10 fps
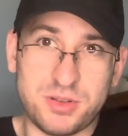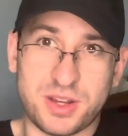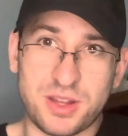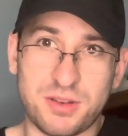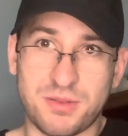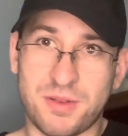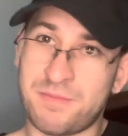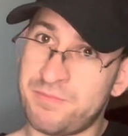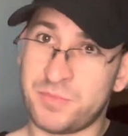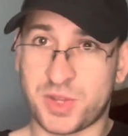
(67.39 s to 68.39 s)
That
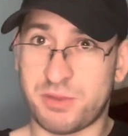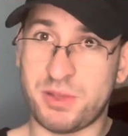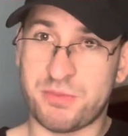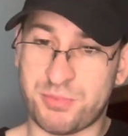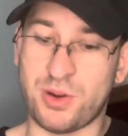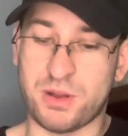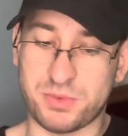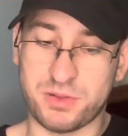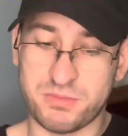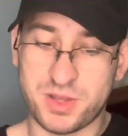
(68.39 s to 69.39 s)
could be a
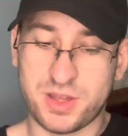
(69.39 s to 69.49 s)
problem.